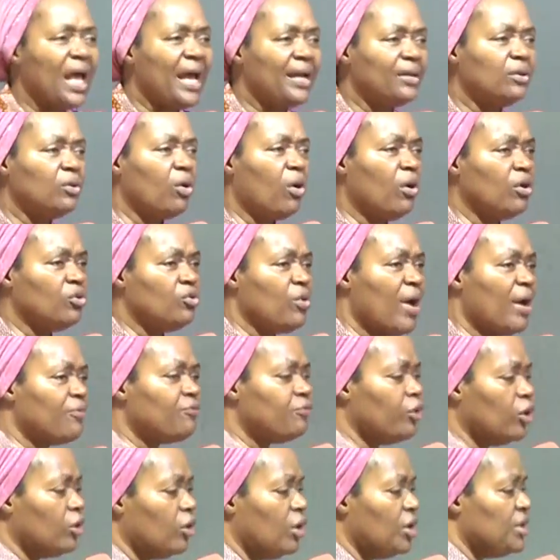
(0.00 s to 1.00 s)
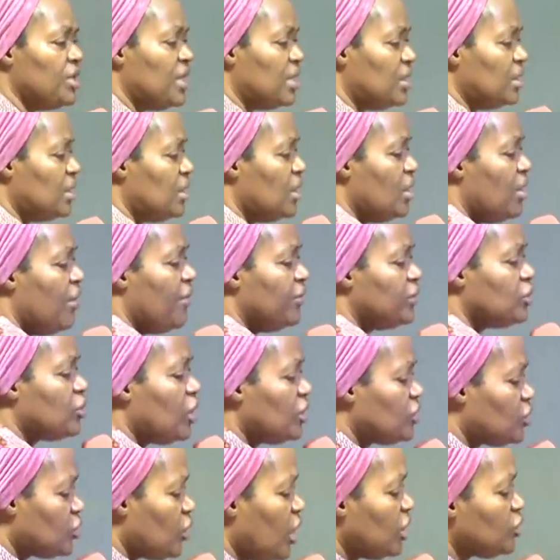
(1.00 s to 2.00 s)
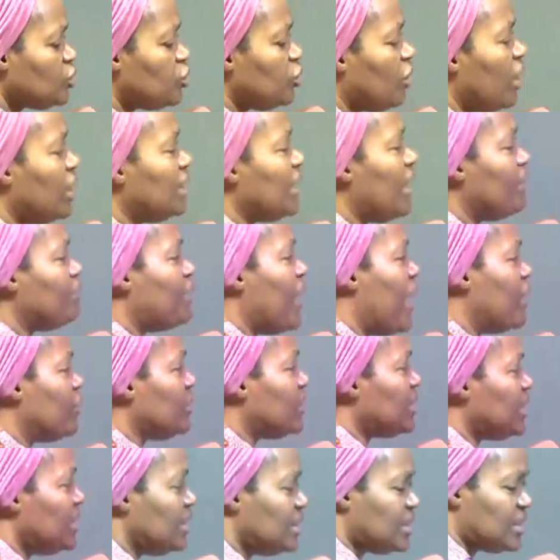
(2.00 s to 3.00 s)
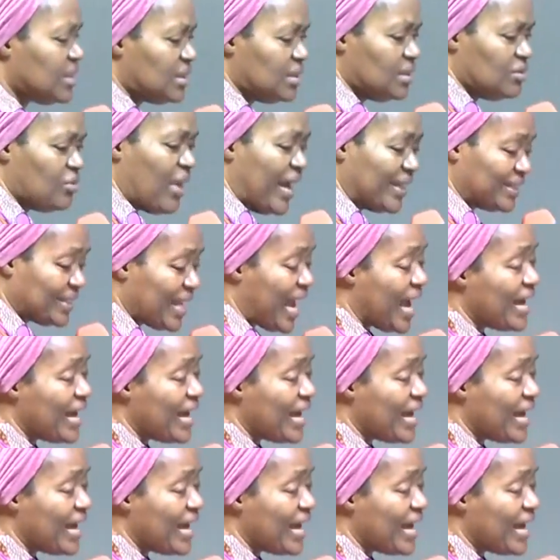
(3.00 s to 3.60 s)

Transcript: online or you are following, just talk to God about it.